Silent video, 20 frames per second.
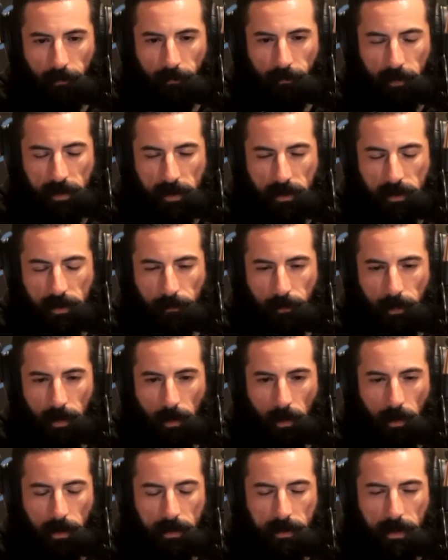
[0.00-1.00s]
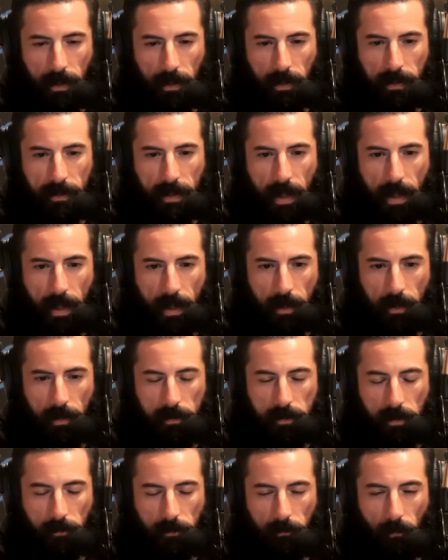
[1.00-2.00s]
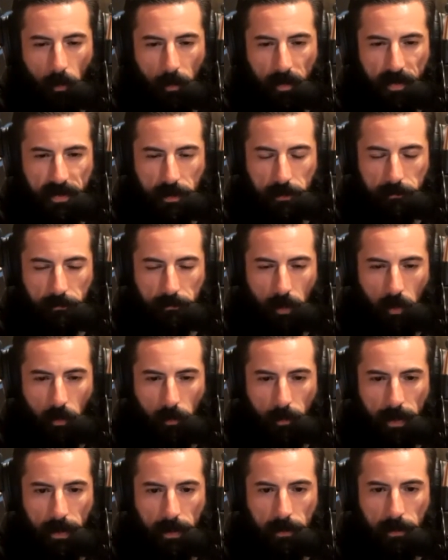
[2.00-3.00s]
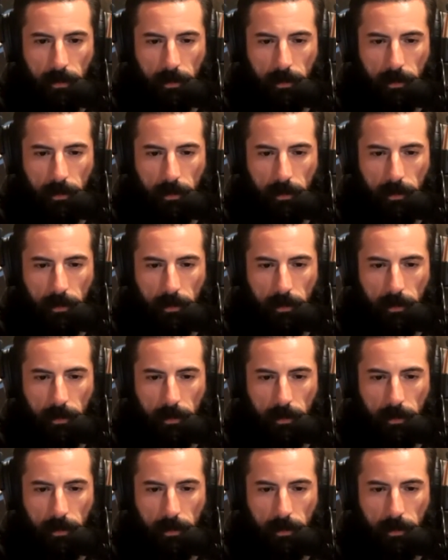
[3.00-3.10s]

Is it something on a day to day? Is it a moment to moment?